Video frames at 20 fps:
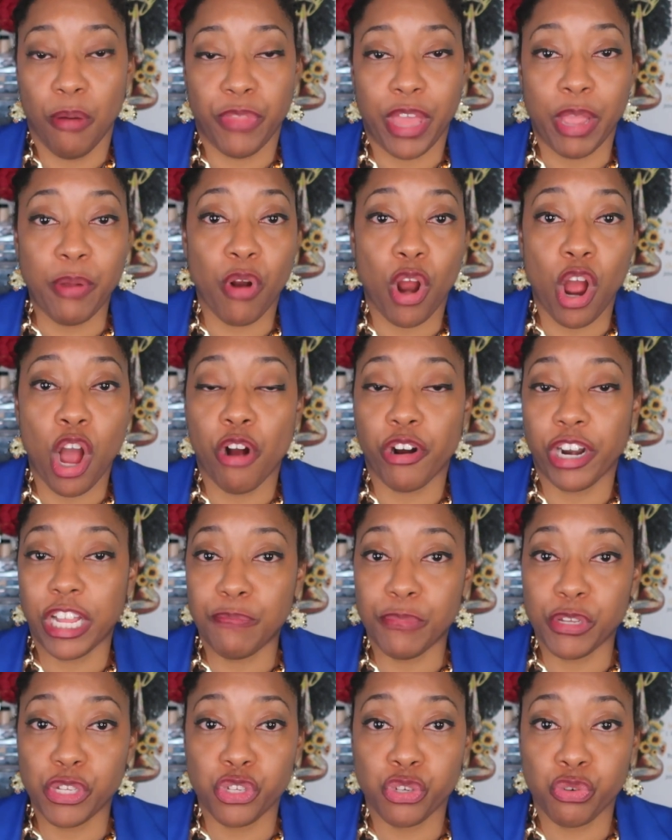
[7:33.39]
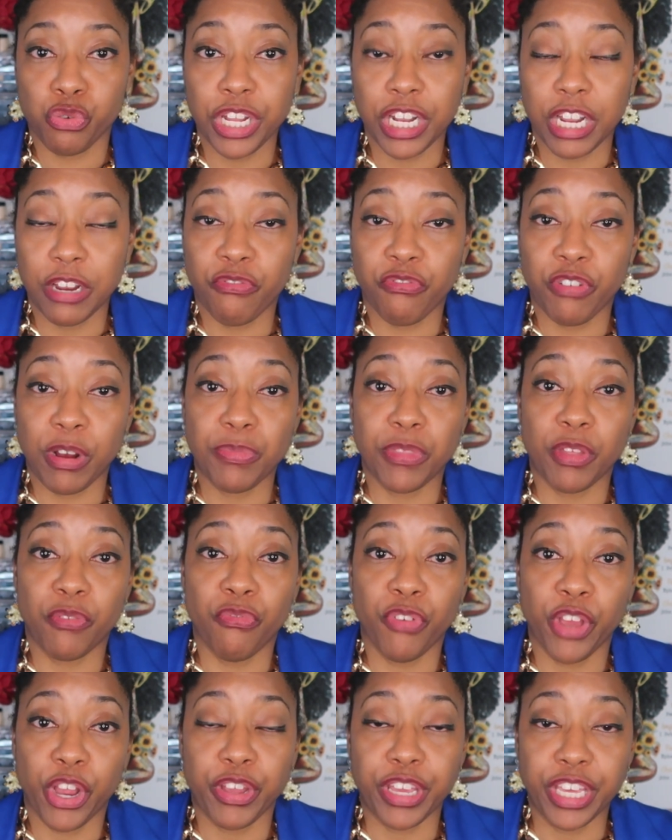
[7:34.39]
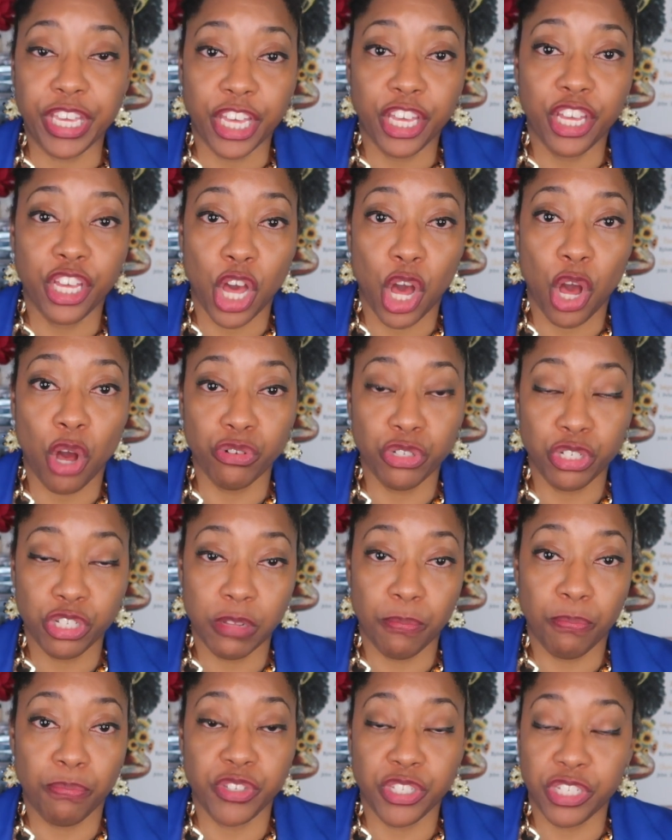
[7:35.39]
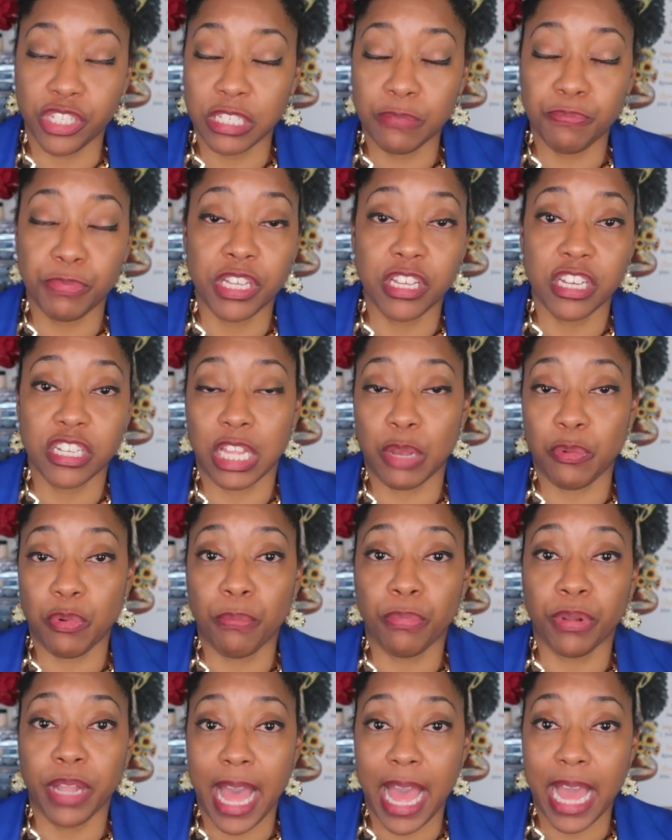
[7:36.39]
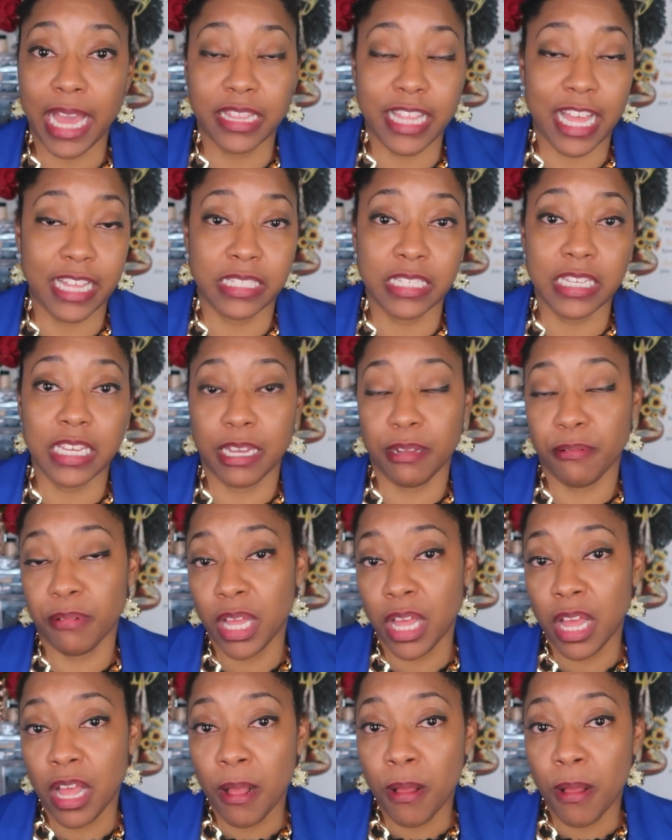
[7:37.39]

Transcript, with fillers: They were already mistreated from the very get-go, just because they were black. That's it.